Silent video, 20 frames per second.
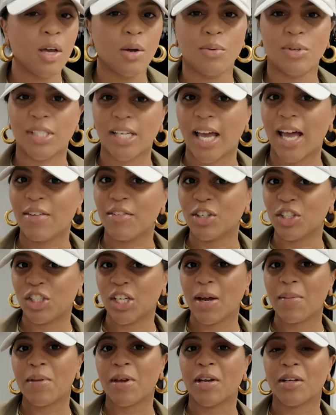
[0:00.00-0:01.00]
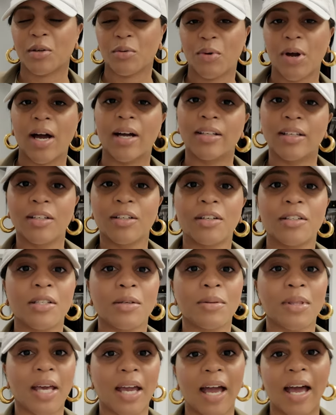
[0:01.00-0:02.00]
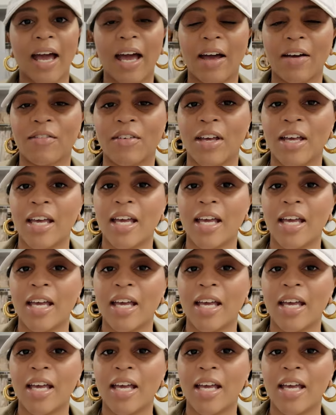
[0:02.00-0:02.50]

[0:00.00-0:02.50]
which I haven't shopped there in a while. I need to go see what they have.